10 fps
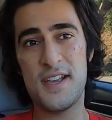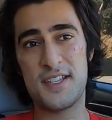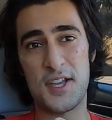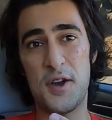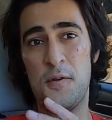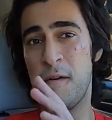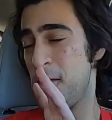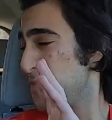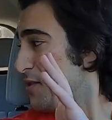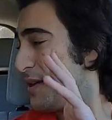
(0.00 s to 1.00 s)
So
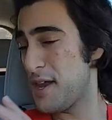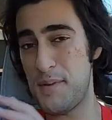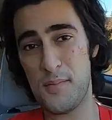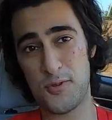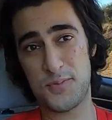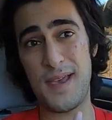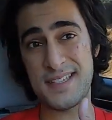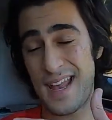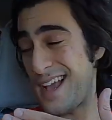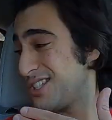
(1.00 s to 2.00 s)
you get a bit more
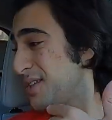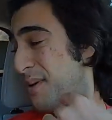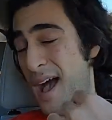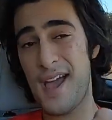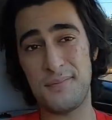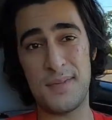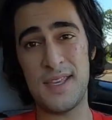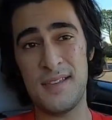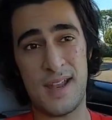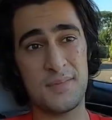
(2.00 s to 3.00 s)
space, and actually behind
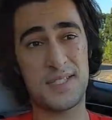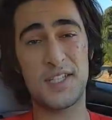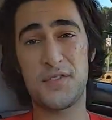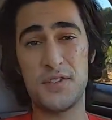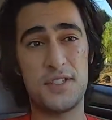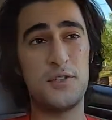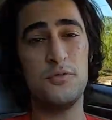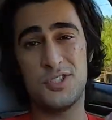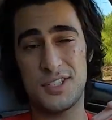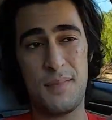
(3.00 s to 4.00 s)
me, and I'm 6'2",
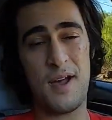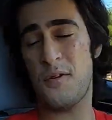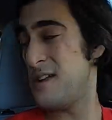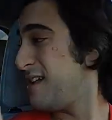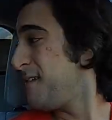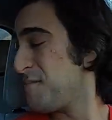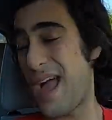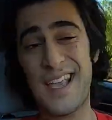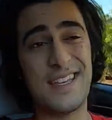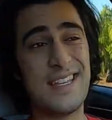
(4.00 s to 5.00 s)
just about,
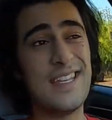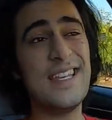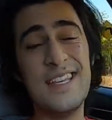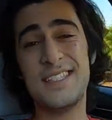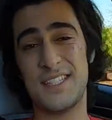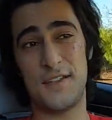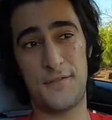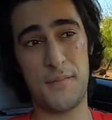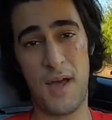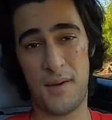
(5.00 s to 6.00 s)
I can easily
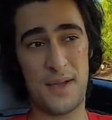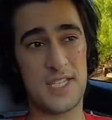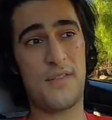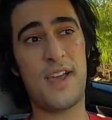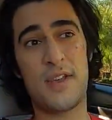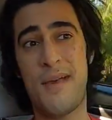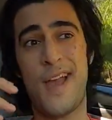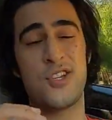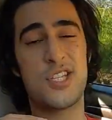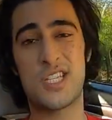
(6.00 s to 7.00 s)
fit behind myself. I can
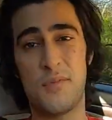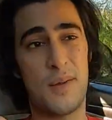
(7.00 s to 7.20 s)
imagine someone